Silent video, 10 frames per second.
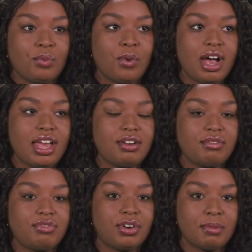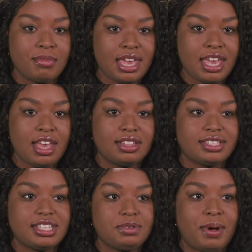what for me,
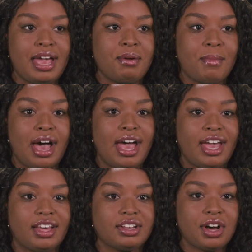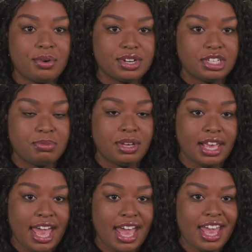despite my lower
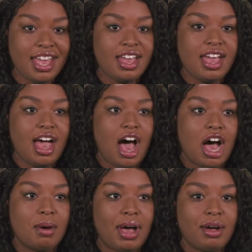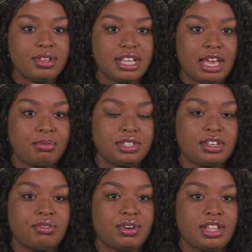GPA, um, I was able
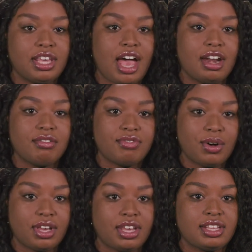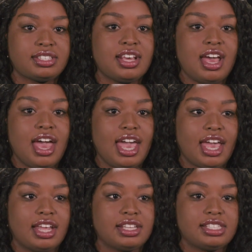to really kind of focus
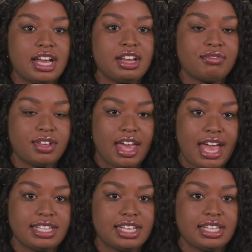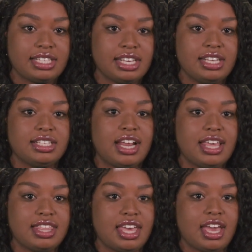and study for the SATs. And
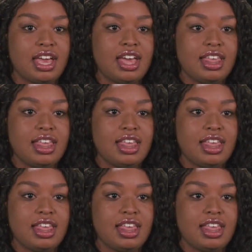I think